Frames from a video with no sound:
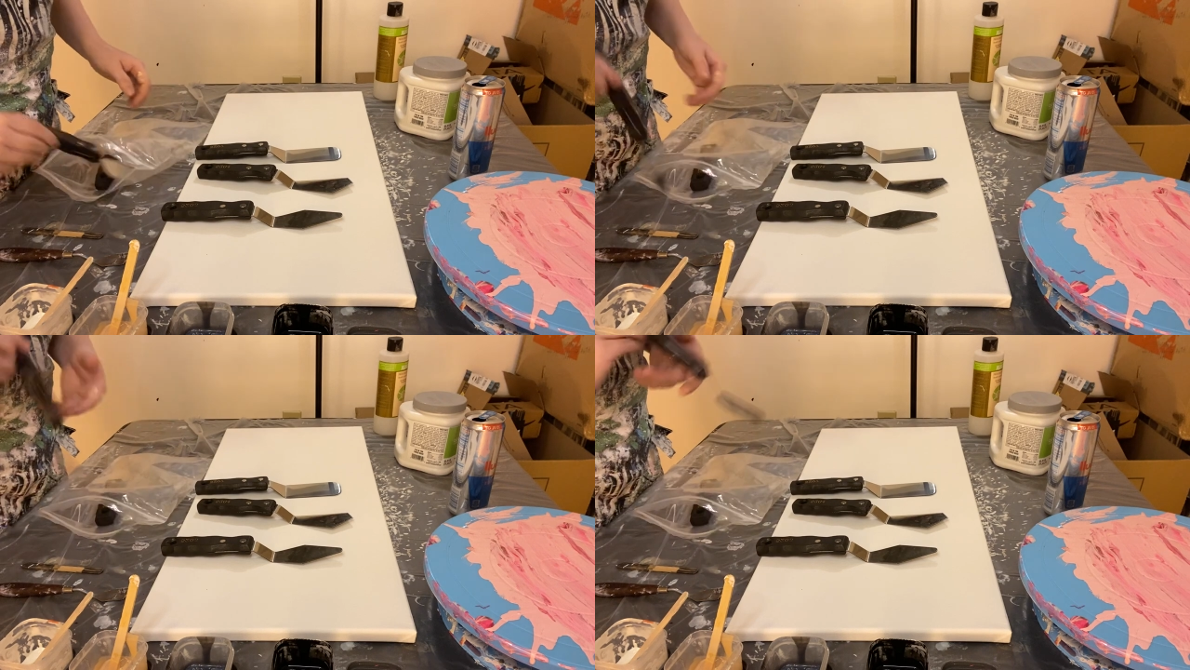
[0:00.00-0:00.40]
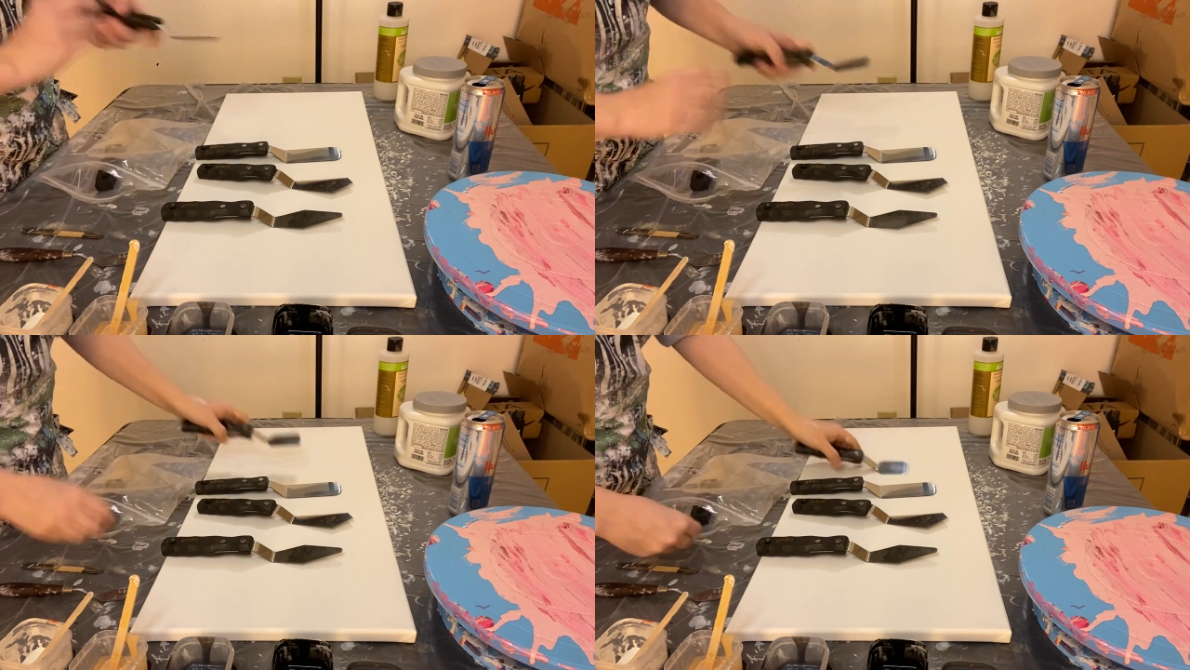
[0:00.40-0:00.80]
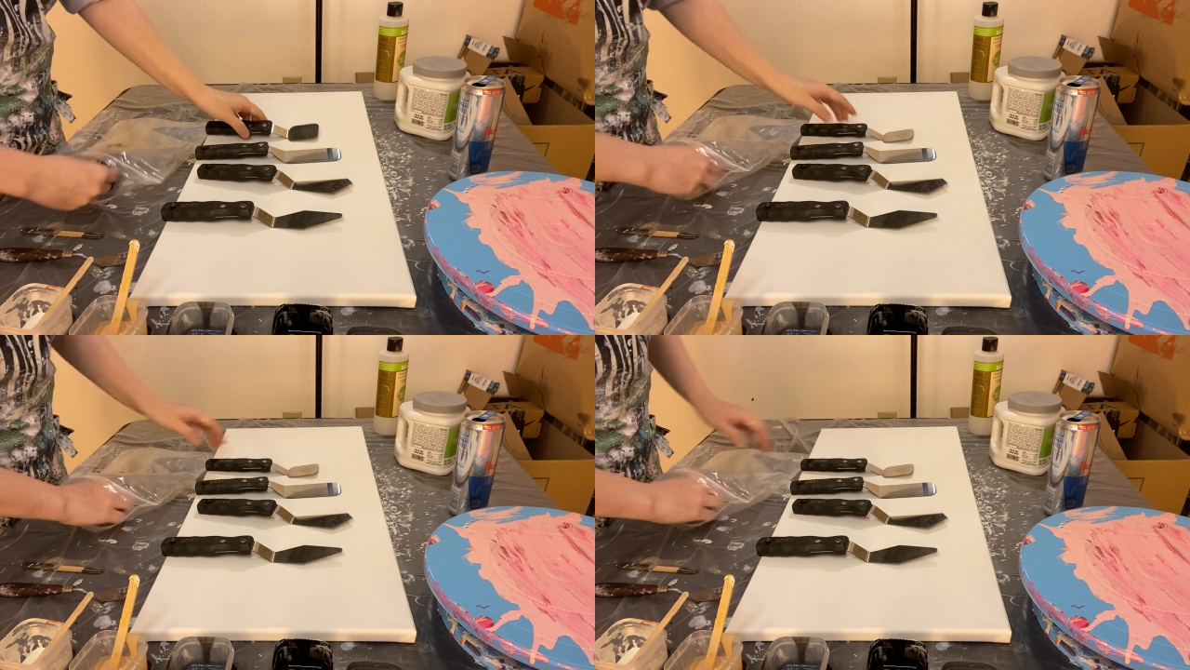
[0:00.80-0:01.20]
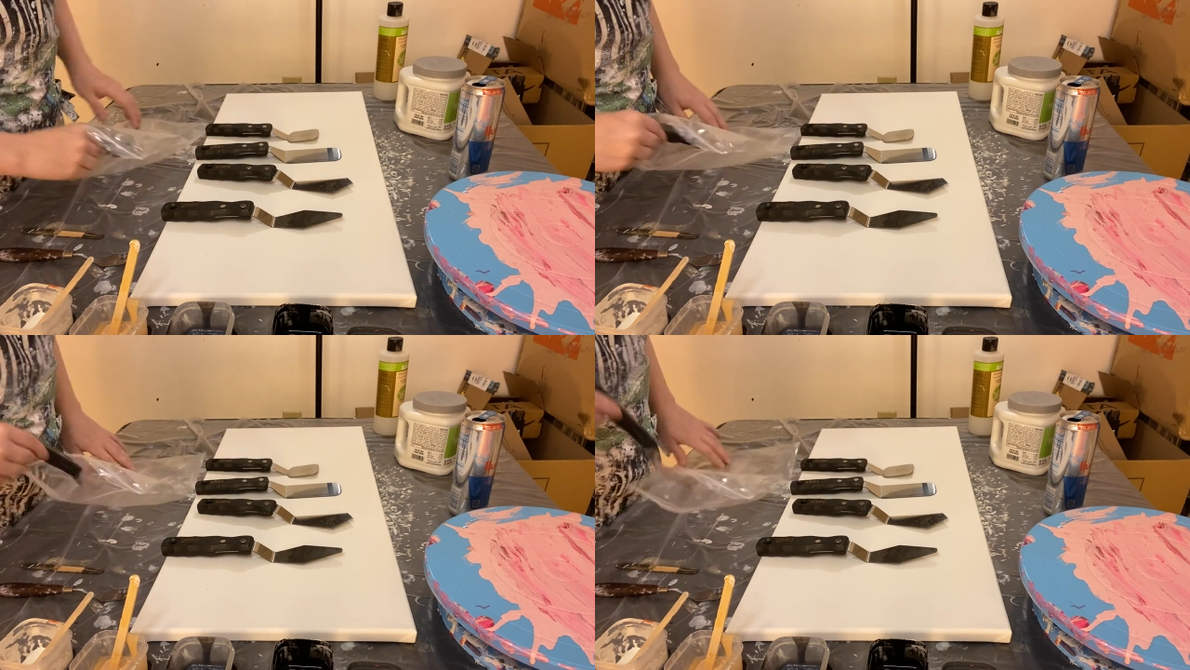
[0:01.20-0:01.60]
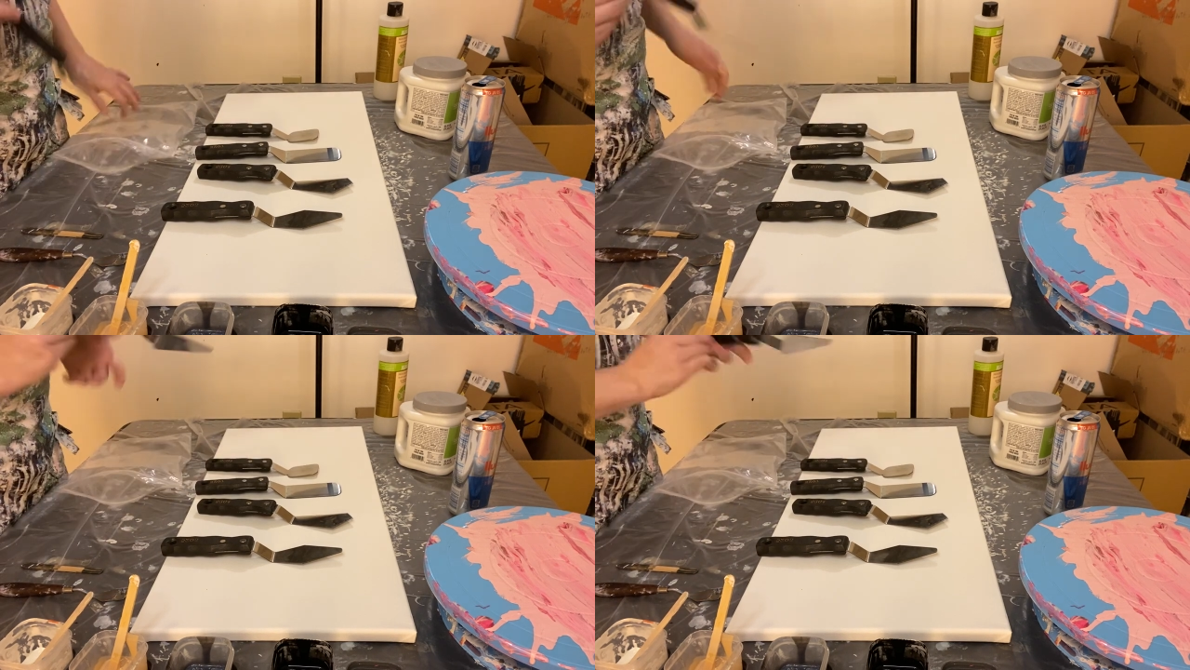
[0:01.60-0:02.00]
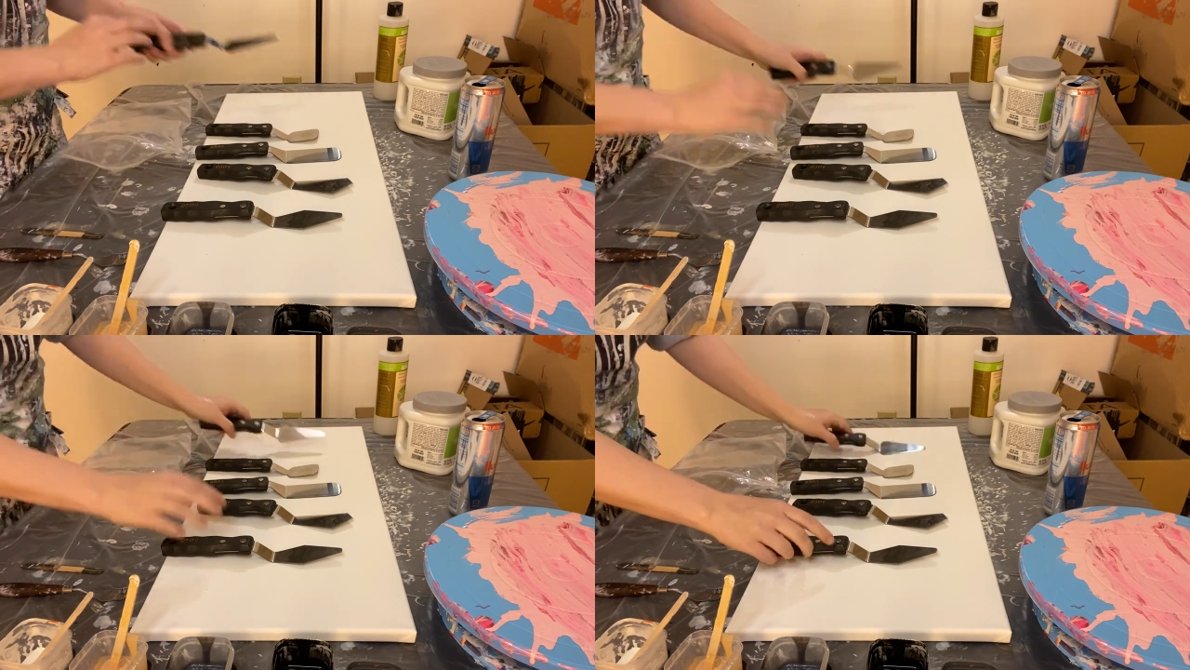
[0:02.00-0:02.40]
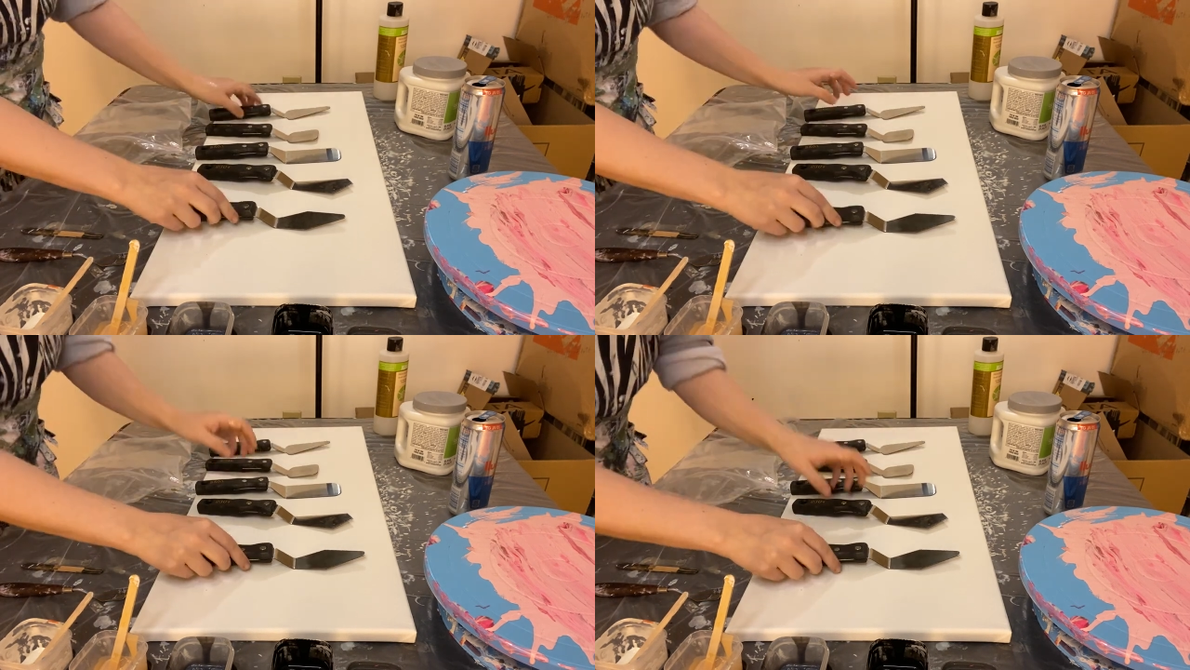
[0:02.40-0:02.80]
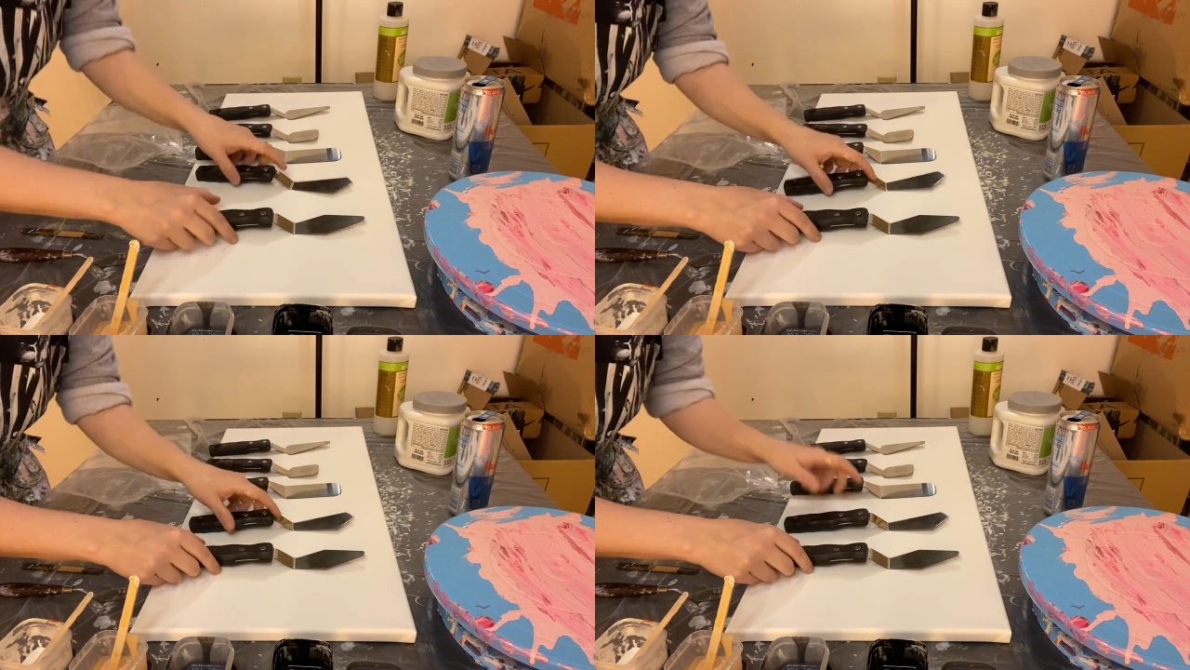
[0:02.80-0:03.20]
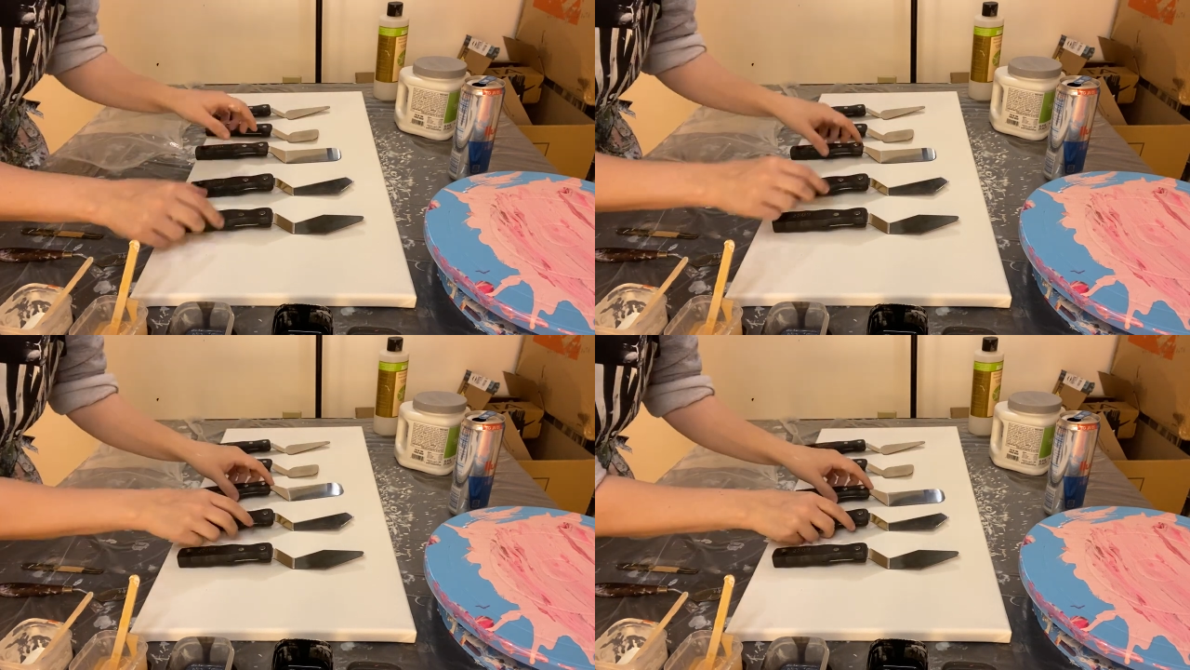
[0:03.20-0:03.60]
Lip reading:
Nobody's mouth can be seen.